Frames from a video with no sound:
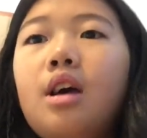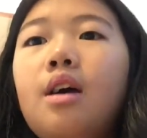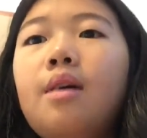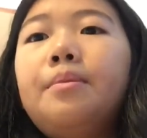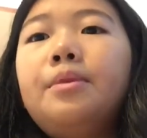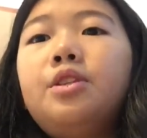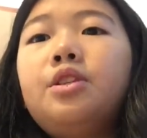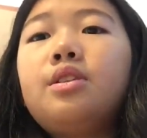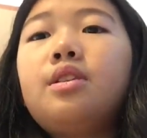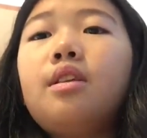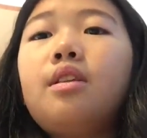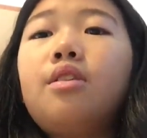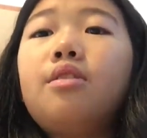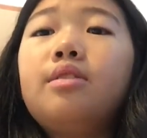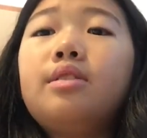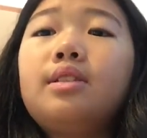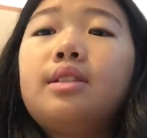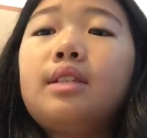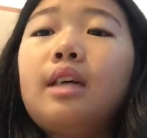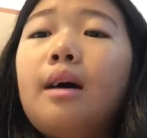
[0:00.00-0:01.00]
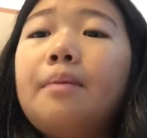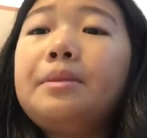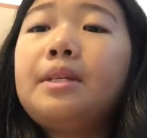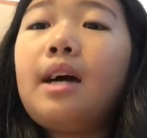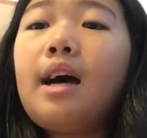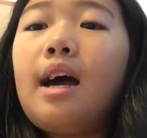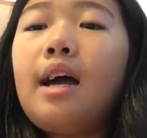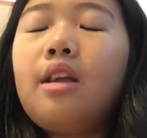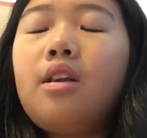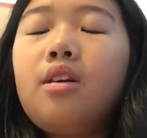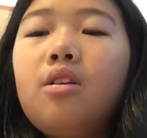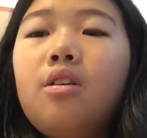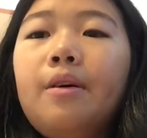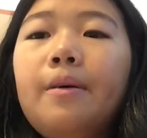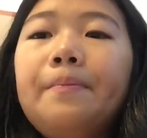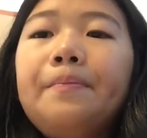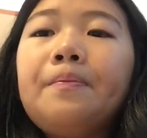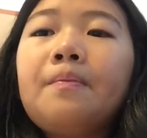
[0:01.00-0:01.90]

but just a little subtitle